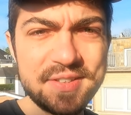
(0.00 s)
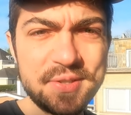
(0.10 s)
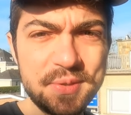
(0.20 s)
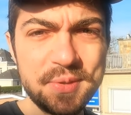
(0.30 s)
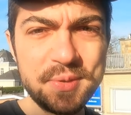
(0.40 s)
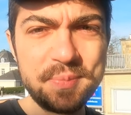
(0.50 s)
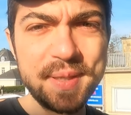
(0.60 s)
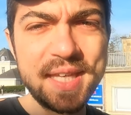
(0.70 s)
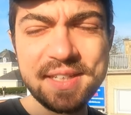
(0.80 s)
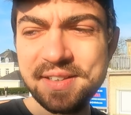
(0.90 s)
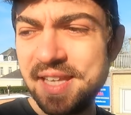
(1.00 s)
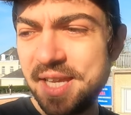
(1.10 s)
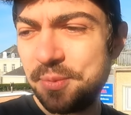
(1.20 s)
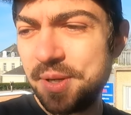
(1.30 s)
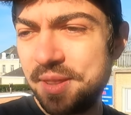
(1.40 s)
to begin the
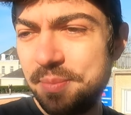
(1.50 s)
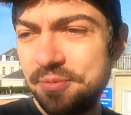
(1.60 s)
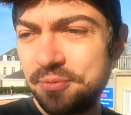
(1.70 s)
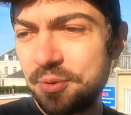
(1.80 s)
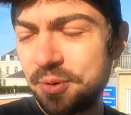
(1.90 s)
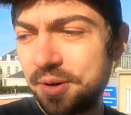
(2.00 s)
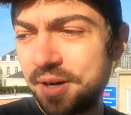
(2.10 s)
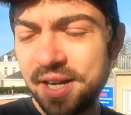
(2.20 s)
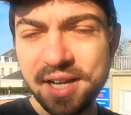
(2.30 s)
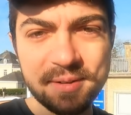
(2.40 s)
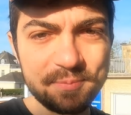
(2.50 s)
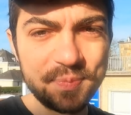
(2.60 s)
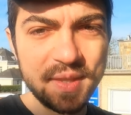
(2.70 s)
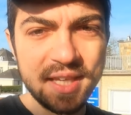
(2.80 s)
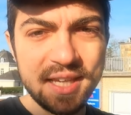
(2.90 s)
day with before um,